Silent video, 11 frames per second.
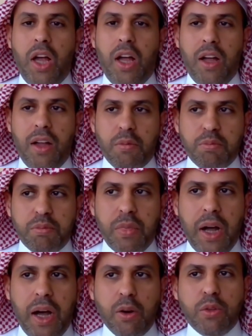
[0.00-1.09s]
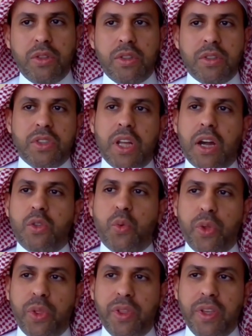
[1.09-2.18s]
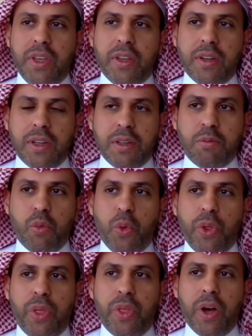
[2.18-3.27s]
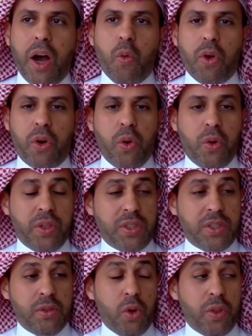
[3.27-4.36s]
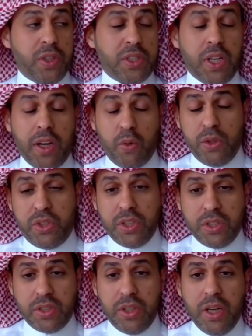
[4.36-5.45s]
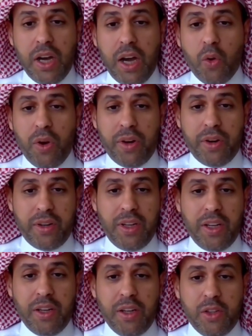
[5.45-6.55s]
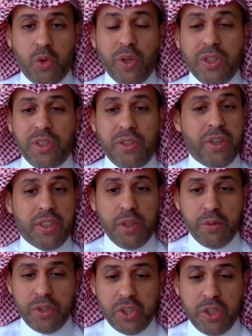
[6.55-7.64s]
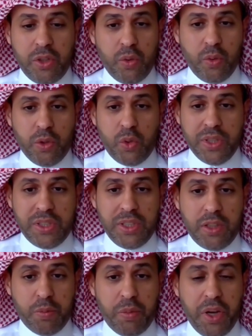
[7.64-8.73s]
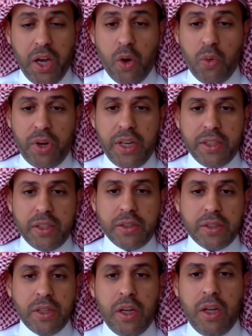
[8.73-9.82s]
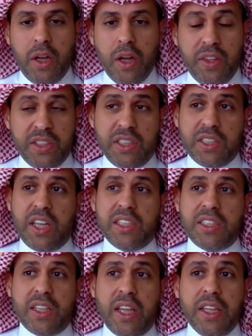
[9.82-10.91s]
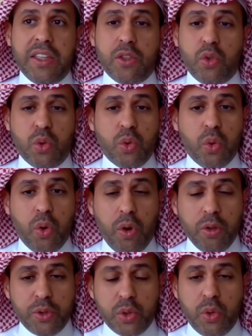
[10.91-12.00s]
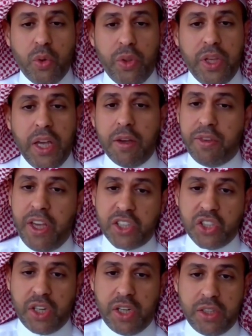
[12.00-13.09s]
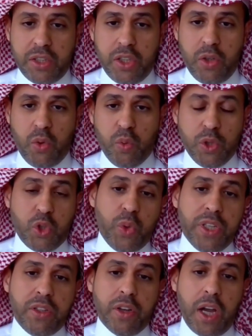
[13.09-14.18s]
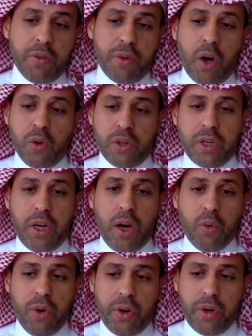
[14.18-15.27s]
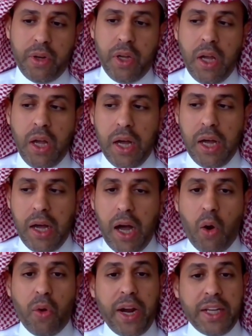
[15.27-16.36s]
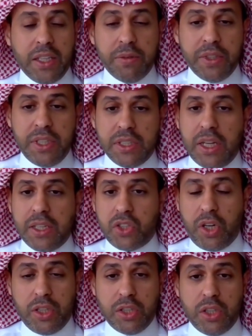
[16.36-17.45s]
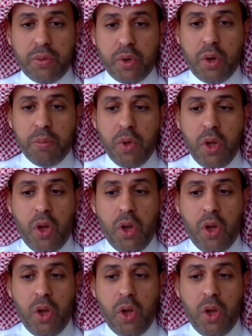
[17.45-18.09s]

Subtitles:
I would start with our North Star, which is our 2030 vision, which was set by our leaders. This is cascaded to also the aviation strategy, which we derive our activities and strategy from.